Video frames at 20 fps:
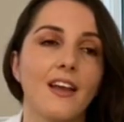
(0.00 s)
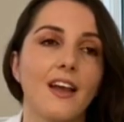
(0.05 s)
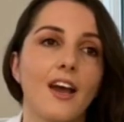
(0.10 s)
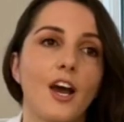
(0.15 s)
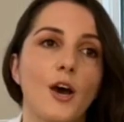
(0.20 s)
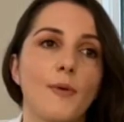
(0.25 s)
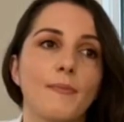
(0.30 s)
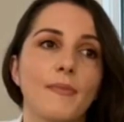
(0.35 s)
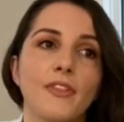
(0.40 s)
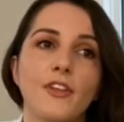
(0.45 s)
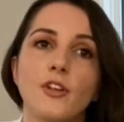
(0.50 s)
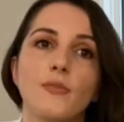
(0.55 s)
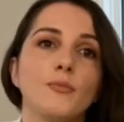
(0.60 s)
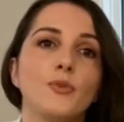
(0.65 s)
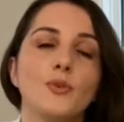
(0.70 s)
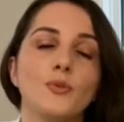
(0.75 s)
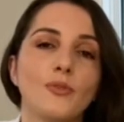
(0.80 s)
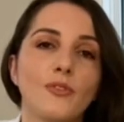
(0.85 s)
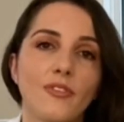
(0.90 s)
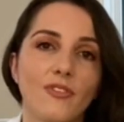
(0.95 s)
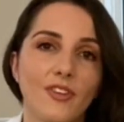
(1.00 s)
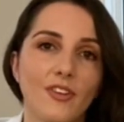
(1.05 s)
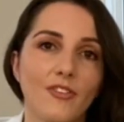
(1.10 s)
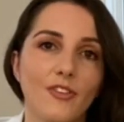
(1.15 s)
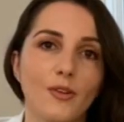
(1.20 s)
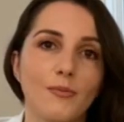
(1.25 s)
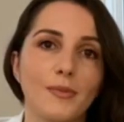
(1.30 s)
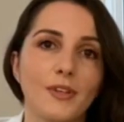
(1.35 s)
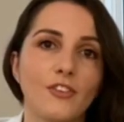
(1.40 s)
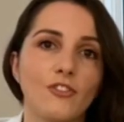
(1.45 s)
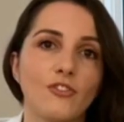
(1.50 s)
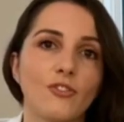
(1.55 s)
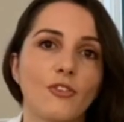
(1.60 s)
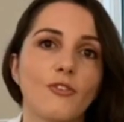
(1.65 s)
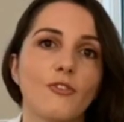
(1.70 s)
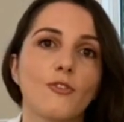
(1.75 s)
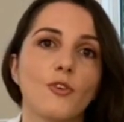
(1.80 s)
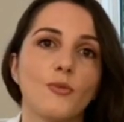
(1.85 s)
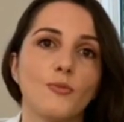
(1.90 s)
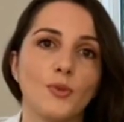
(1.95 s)
Um, their immune system is
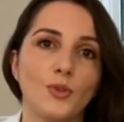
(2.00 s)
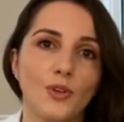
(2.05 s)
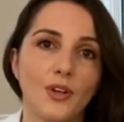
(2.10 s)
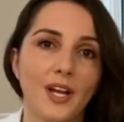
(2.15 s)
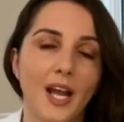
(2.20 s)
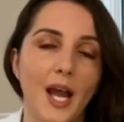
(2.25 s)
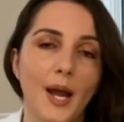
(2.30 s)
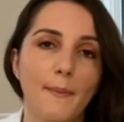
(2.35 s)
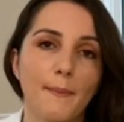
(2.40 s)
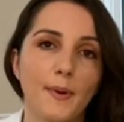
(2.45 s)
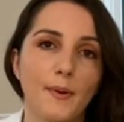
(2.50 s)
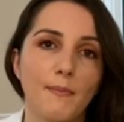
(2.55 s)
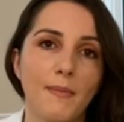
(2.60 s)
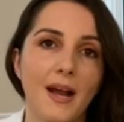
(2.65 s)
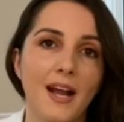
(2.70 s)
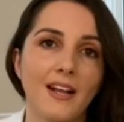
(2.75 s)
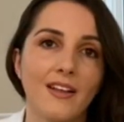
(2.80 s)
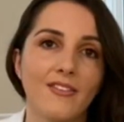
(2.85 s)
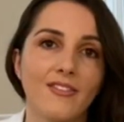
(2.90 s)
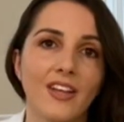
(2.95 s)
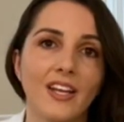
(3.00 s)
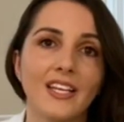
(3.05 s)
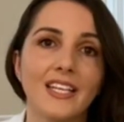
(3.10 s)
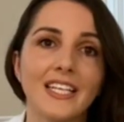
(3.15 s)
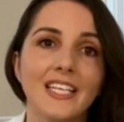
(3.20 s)
just so immunocompromised that